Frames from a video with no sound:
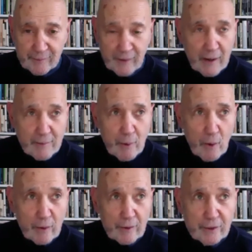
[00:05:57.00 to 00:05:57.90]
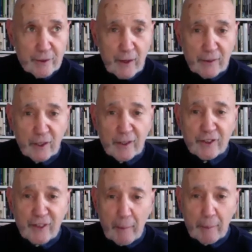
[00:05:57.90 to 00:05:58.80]
Very important. It's not a
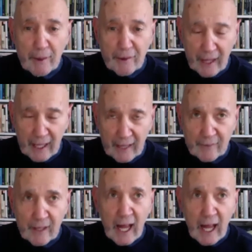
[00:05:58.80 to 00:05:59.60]
separate thing.